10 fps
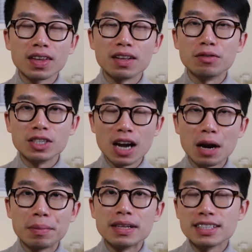a
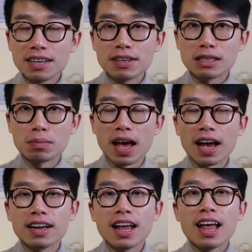retirement savings
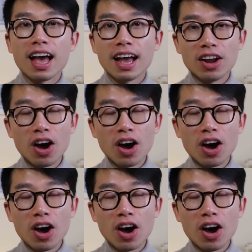plan, an